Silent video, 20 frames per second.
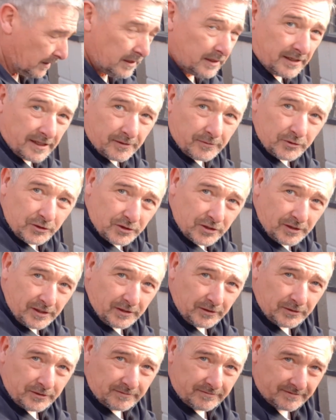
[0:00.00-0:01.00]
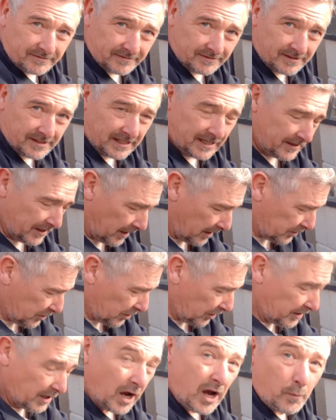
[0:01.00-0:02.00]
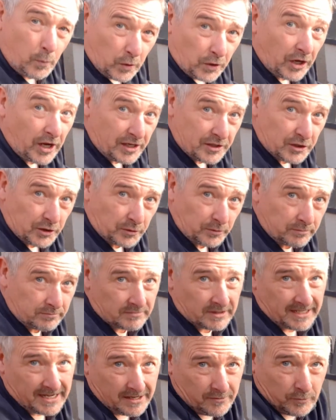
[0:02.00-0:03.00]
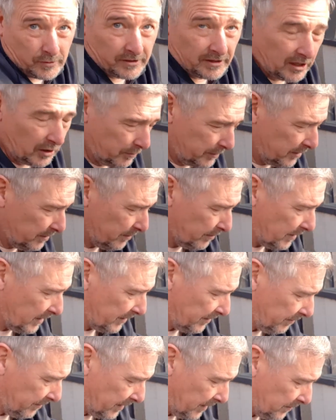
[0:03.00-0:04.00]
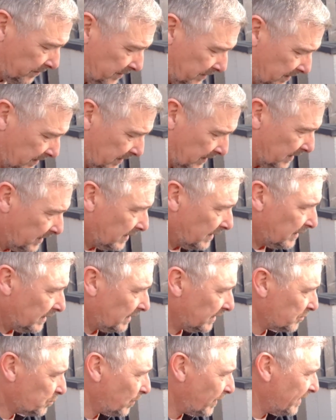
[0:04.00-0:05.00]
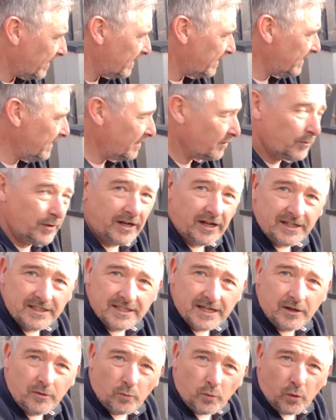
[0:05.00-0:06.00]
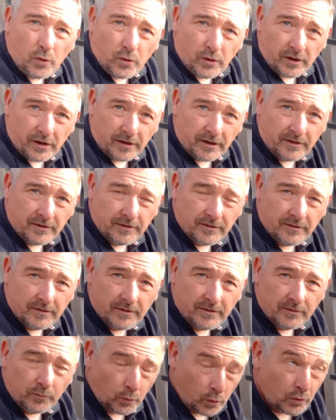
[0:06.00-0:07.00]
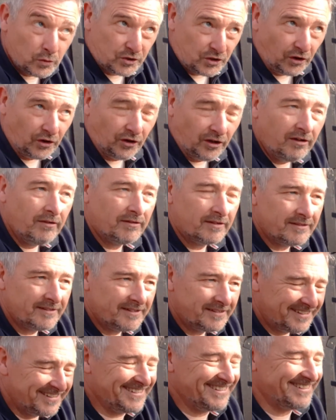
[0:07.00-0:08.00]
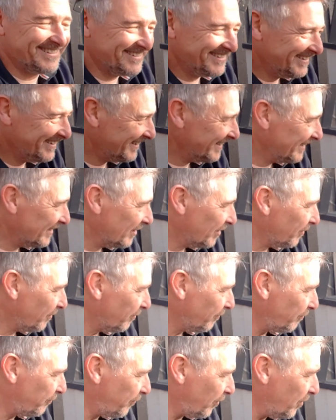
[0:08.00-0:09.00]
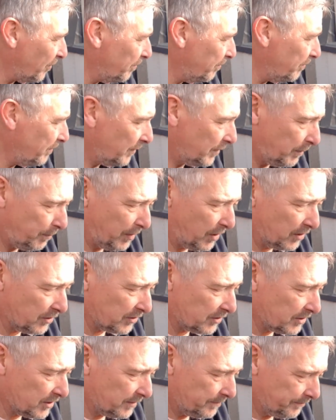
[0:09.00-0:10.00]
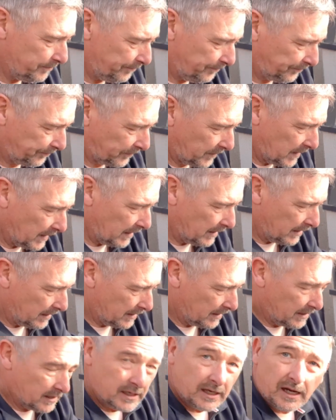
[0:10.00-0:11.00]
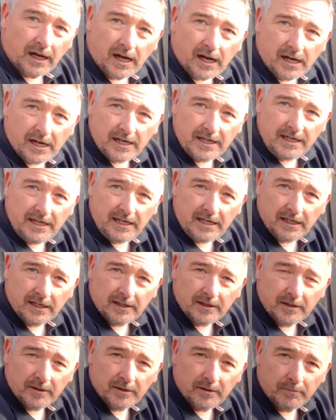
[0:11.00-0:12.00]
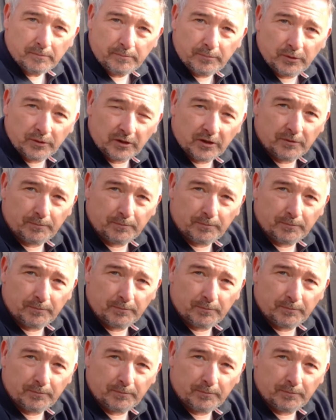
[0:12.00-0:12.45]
Now, just a little thing that I'll show you that what I do, again, whether it help you or what, I don't know, is when I take water from the pond, I put